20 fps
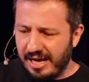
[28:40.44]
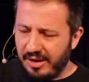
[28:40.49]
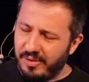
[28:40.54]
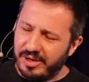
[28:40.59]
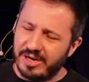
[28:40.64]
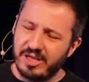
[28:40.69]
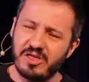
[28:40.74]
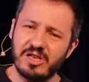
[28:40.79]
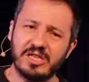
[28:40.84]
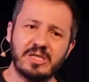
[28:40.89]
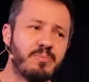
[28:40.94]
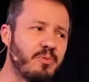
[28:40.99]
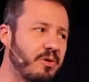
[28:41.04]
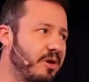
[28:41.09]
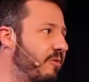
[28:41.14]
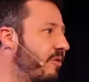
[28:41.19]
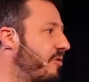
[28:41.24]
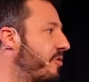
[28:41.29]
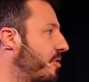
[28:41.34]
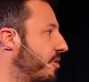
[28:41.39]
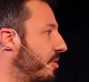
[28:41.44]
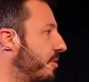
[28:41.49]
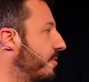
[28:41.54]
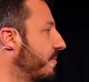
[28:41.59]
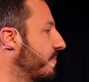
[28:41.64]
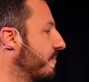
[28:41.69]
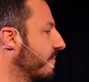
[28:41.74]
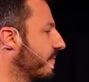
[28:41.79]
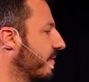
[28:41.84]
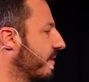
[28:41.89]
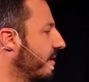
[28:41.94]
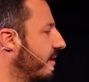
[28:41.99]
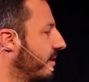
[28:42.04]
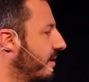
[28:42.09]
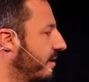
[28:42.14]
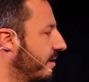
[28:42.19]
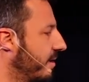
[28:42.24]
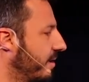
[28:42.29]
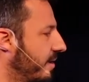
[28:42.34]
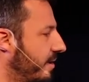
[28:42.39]
want to just pray with you.
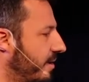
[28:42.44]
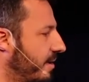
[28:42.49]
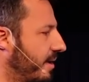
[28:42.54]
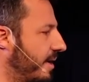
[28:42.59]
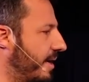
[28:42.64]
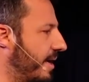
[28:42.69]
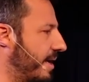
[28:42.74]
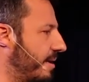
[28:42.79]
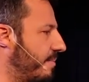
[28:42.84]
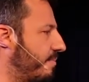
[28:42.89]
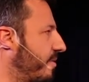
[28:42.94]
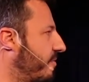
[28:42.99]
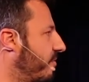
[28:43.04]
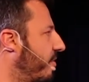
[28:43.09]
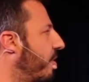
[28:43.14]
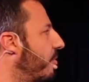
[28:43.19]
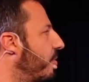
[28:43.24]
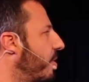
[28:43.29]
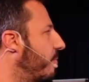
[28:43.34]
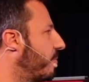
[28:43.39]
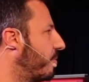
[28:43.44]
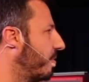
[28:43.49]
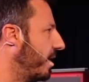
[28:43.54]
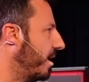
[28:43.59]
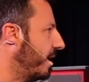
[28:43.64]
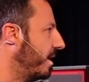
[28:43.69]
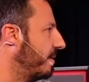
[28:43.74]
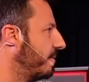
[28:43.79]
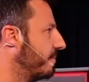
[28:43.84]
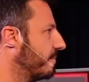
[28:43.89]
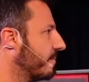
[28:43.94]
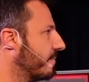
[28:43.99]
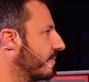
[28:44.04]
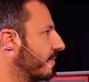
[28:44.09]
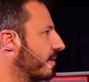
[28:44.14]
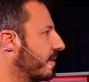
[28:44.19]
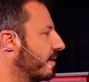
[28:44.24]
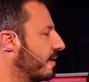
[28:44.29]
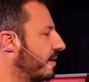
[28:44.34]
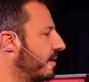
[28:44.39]
And before we pray,
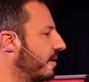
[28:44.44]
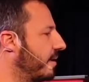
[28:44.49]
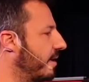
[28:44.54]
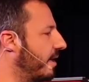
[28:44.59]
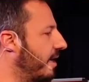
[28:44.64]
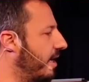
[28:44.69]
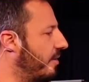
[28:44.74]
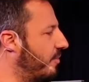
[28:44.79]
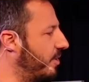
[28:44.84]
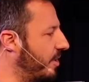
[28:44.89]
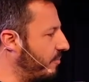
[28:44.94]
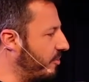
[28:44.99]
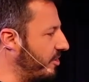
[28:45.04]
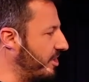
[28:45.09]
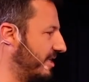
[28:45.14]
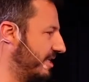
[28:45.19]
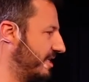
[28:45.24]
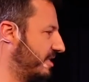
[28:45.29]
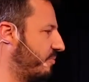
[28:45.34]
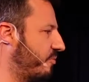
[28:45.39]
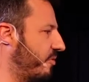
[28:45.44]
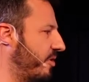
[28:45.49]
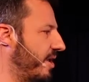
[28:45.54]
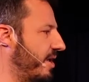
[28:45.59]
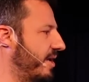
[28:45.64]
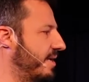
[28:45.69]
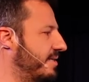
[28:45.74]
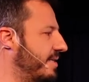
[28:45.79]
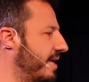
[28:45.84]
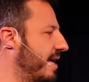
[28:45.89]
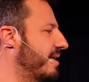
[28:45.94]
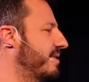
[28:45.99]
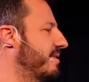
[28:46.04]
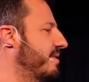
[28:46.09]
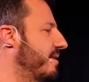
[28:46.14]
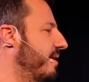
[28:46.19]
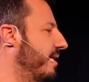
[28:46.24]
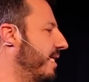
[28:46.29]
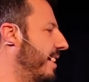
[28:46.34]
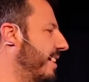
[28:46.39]
I want to bring this prayer. It's
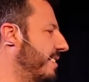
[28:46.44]
Acts